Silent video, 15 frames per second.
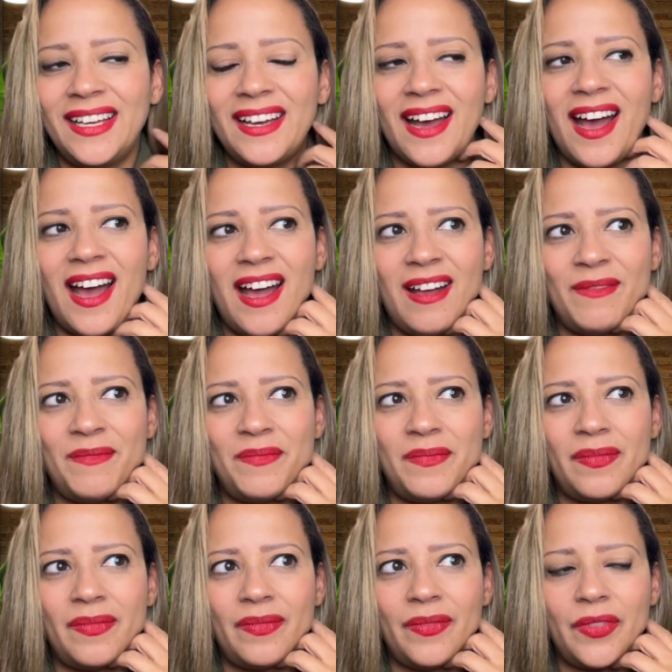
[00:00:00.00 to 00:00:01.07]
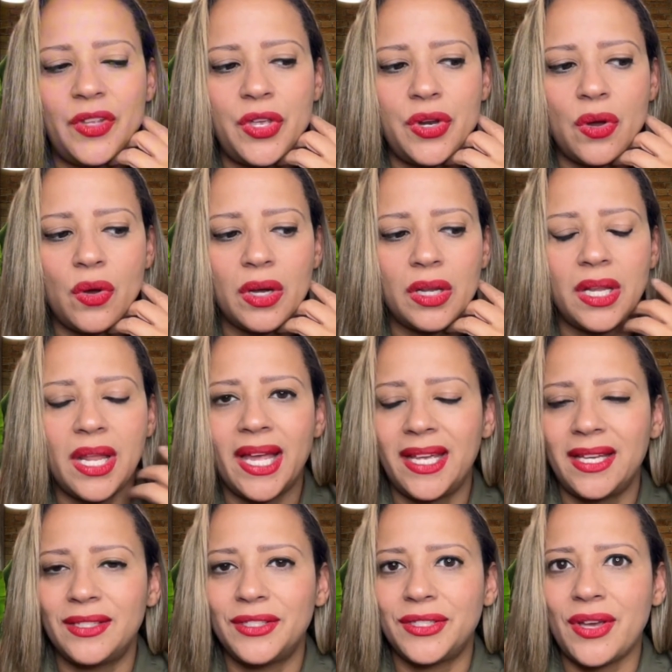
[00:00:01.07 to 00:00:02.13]

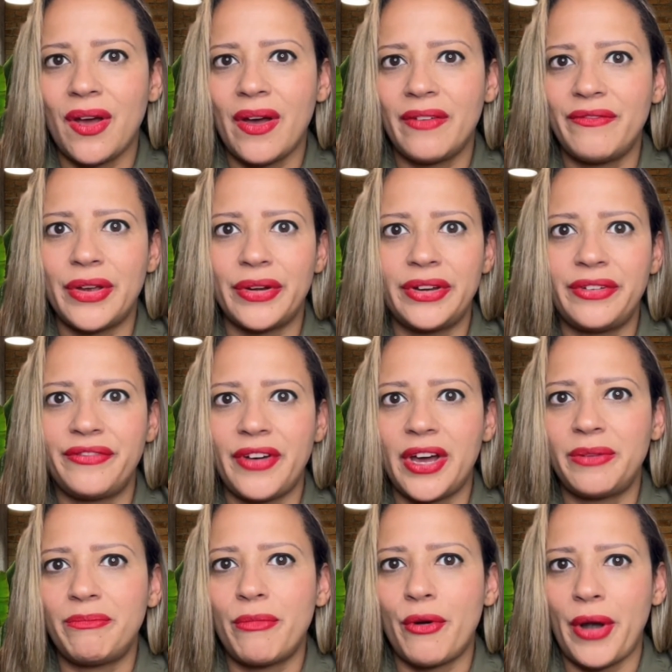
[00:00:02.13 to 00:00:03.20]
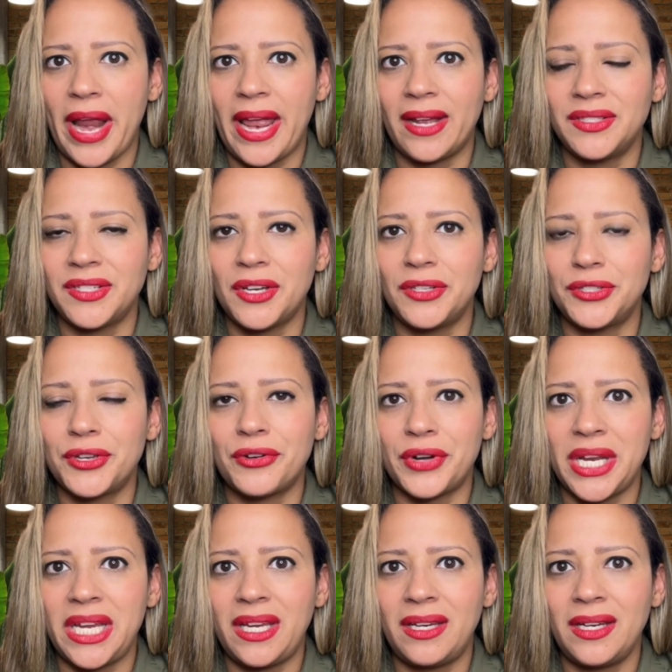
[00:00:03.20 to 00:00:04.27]
Clients saw a very fun brand on
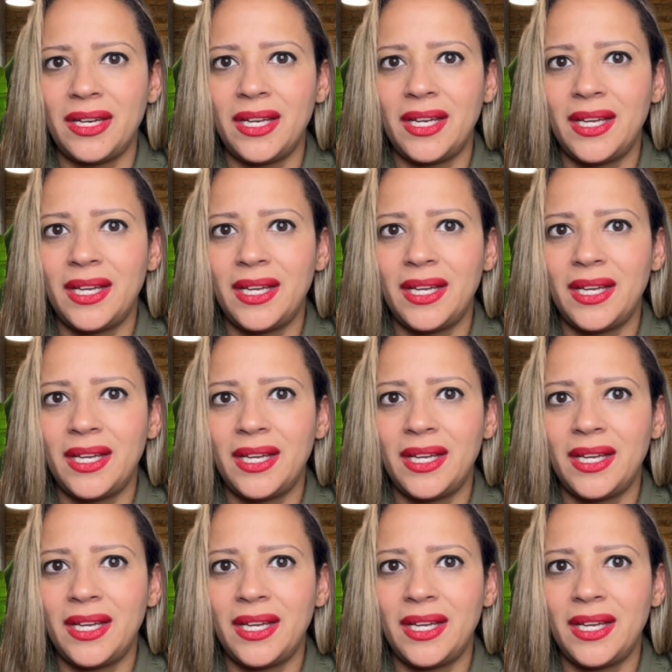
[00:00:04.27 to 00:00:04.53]
screen.